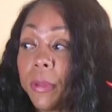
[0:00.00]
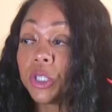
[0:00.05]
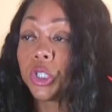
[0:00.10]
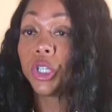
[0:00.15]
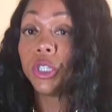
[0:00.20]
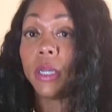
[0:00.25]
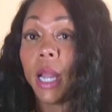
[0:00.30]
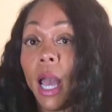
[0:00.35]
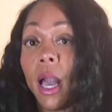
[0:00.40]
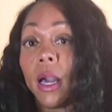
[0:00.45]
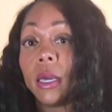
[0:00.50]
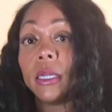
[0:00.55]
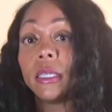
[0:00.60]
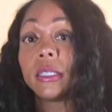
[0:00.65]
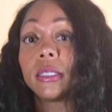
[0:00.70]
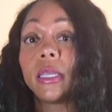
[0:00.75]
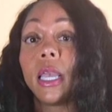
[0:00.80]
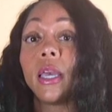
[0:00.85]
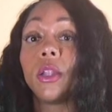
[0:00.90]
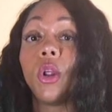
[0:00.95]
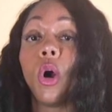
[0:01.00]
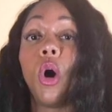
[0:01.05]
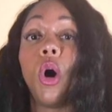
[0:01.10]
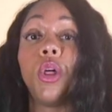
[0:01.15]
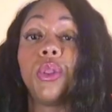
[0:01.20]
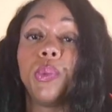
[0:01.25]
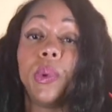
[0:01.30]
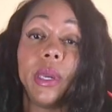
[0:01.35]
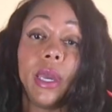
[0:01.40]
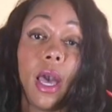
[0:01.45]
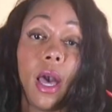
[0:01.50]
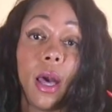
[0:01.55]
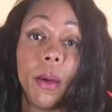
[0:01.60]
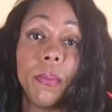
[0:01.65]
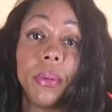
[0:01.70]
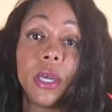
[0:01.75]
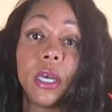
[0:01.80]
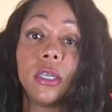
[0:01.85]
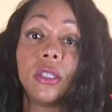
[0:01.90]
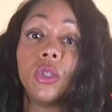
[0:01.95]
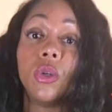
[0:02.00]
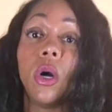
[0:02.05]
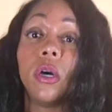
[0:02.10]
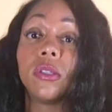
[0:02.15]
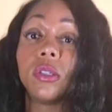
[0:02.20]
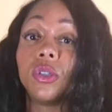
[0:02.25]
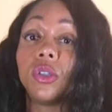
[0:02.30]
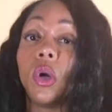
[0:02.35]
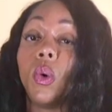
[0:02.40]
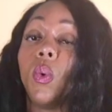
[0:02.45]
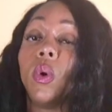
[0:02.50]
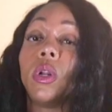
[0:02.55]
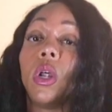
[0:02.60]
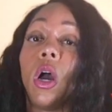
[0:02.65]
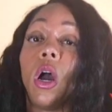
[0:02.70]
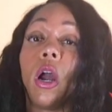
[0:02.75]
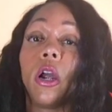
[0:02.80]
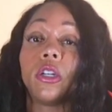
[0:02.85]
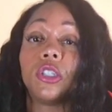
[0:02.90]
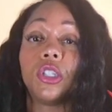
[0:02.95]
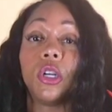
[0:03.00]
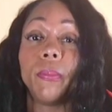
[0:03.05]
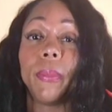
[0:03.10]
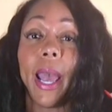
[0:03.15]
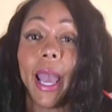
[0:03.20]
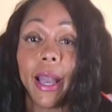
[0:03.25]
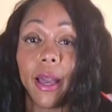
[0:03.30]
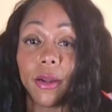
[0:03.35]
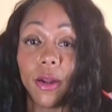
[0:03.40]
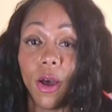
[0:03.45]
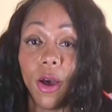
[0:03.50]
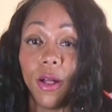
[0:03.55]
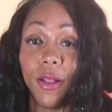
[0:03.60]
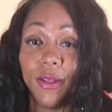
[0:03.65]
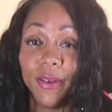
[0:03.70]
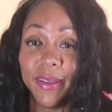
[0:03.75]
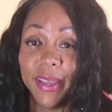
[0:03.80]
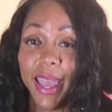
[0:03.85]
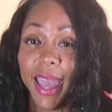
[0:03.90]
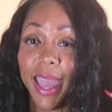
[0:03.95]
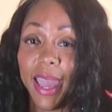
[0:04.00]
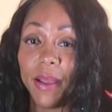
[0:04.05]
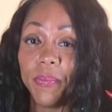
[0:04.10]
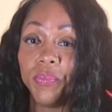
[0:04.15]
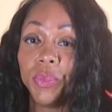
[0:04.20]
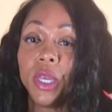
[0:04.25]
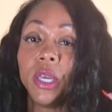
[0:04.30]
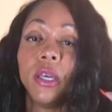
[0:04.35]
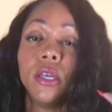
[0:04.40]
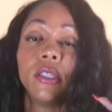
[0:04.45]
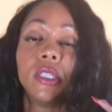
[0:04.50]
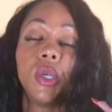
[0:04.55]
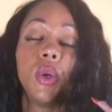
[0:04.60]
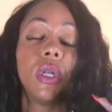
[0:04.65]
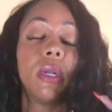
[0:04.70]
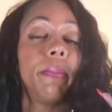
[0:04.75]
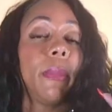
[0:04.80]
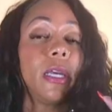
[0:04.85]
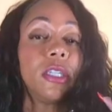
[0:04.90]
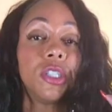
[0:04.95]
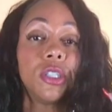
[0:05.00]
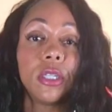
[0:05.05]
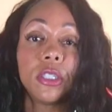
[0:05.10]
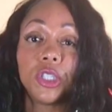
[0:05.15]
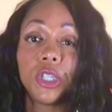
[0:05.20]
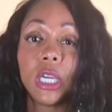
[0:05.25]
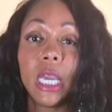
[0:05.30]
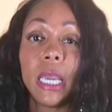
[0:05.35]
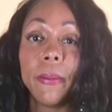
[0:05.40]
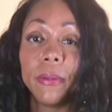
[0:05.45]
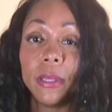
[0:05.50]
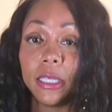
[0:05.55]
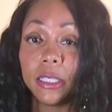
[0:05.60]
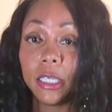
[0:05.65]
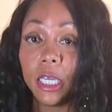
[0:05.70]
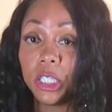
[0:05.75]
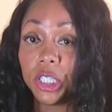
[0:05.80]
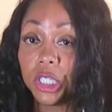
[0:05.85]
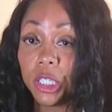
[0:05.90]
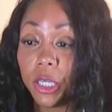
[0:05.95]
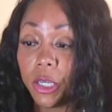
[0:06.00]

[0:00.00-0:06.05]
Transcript: but you're not going to stand all the way up because you also don't want to arch your back at all. Okay. So you want to make sure that you're keeping the tension